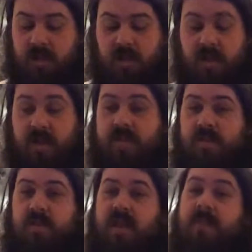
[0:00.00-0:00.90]
Nothing
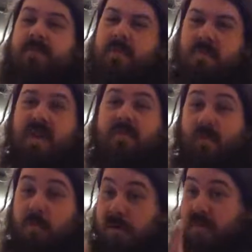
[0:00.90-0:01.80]
new there. There may be
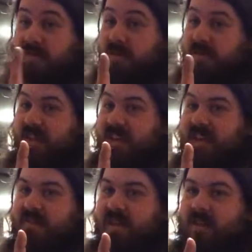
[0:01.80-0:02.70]
one more thing
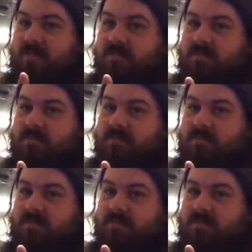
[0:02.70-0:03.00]
coming in,